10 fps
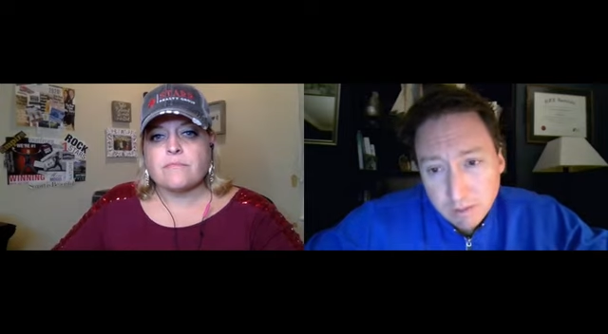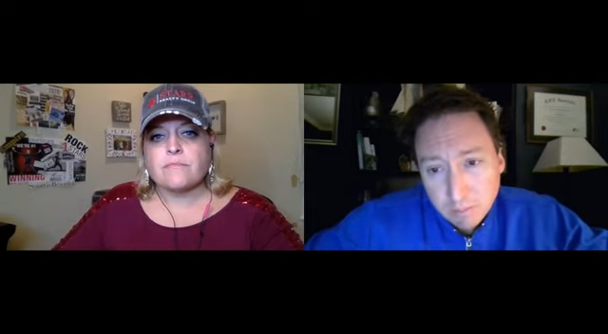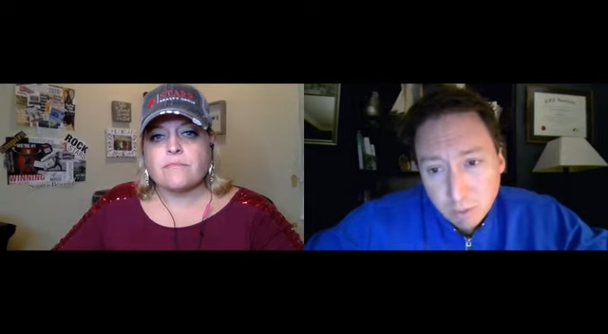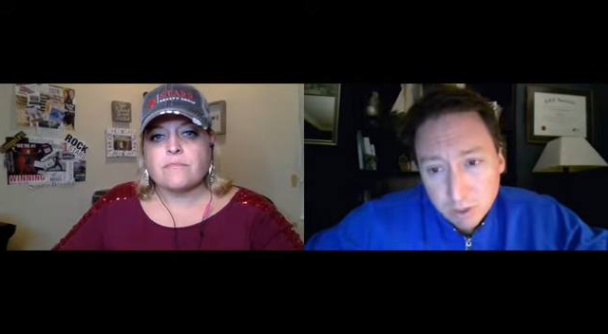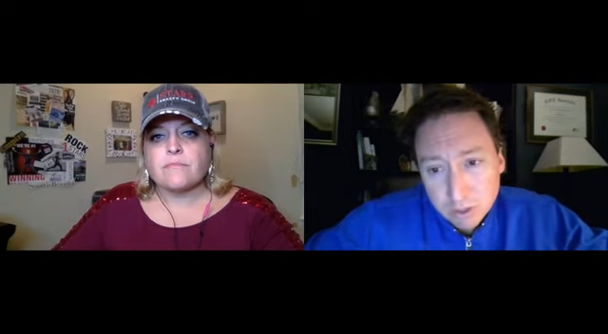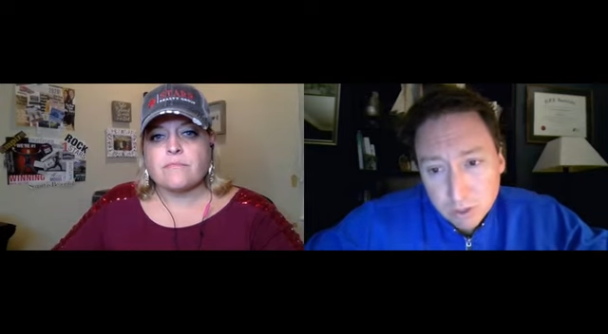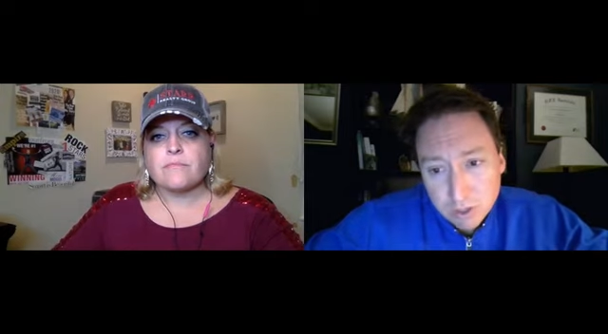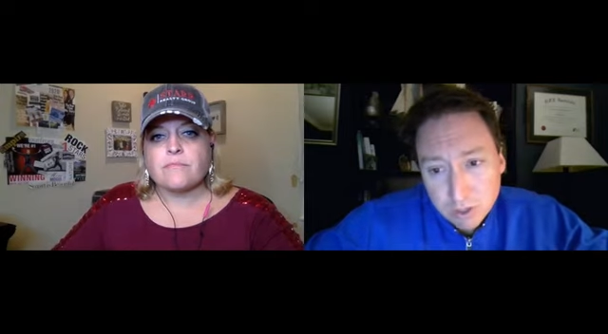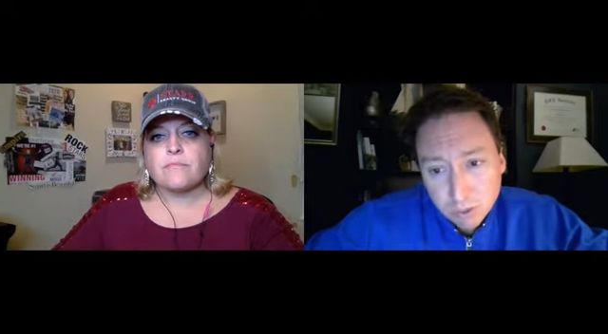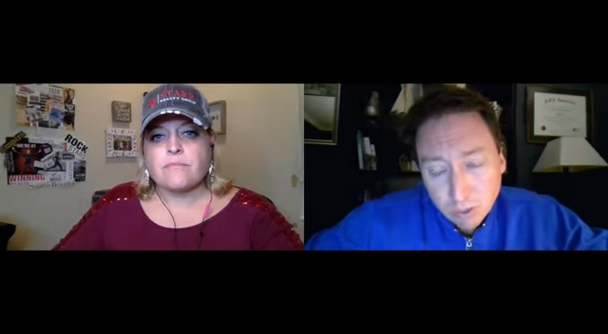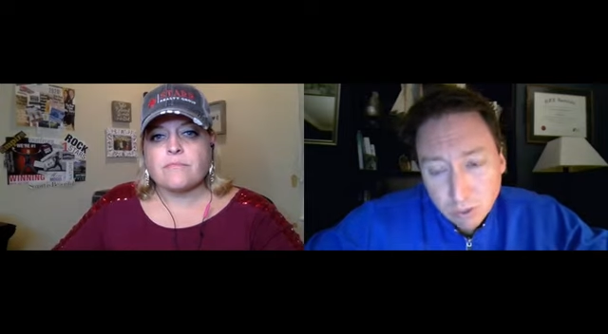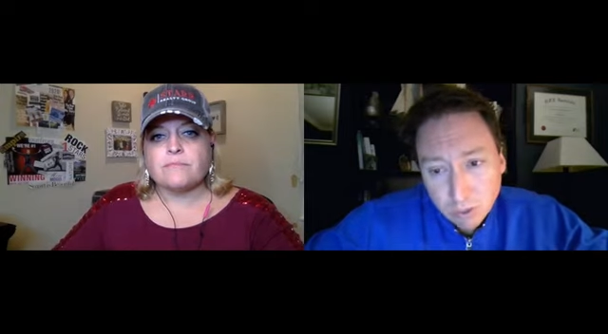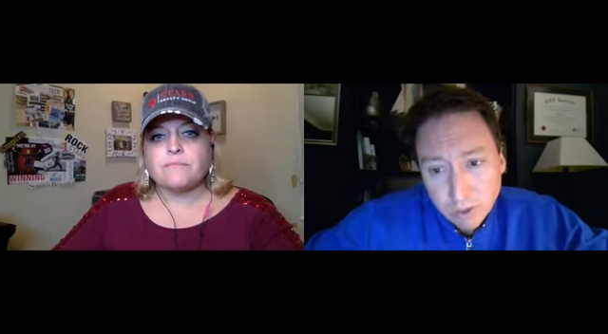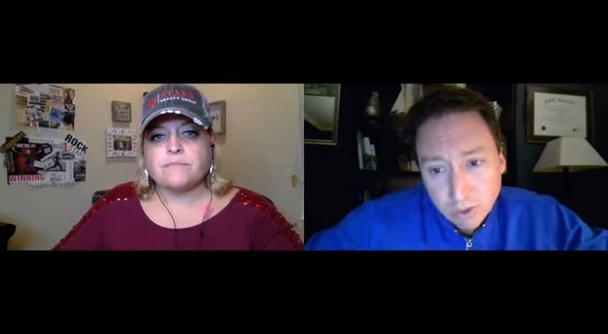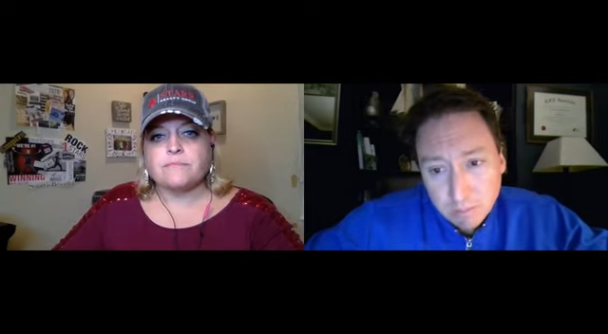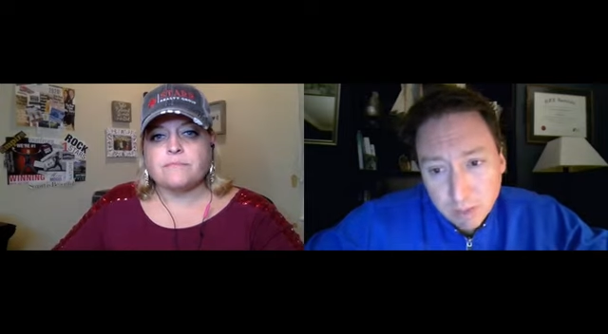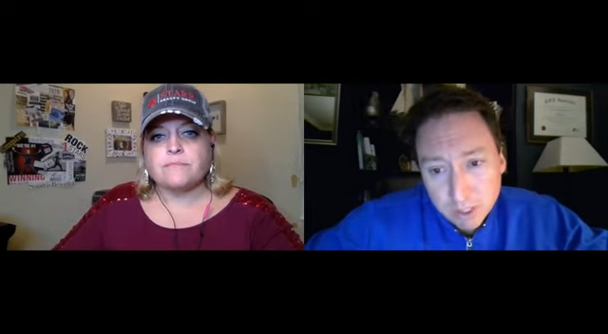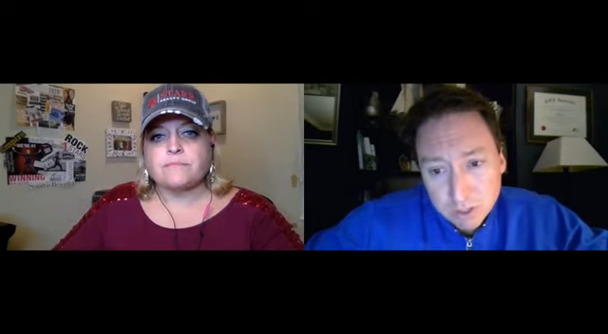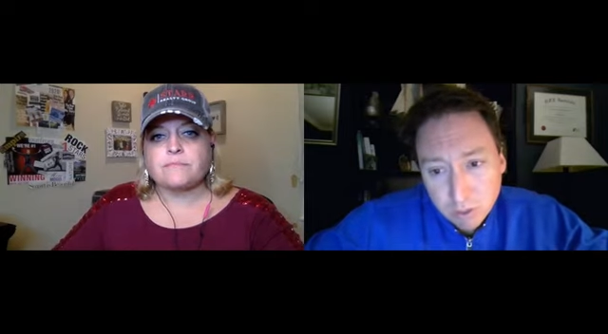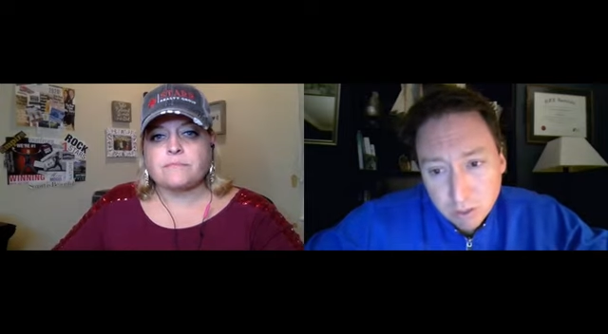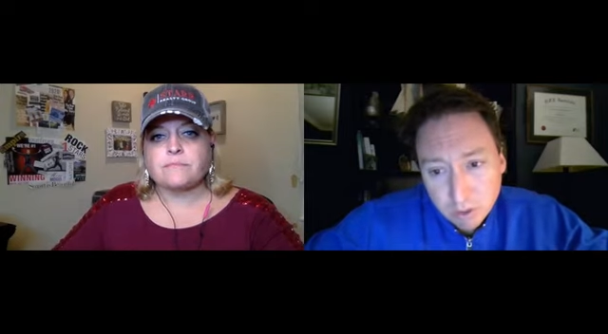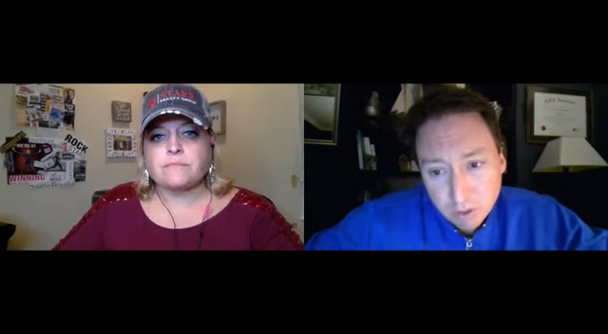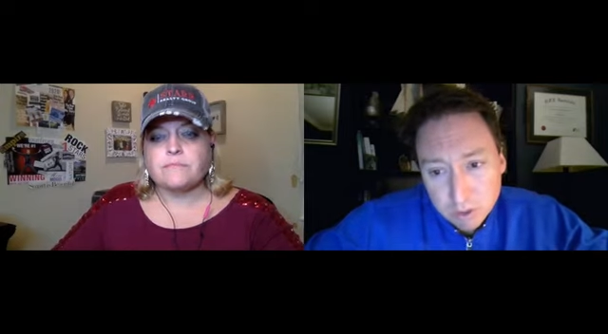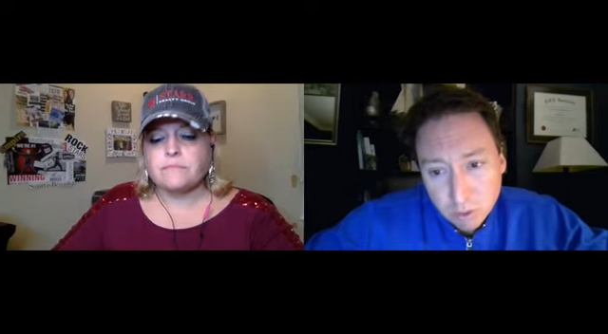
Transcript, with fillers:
Speaker 1: more so control monies going to large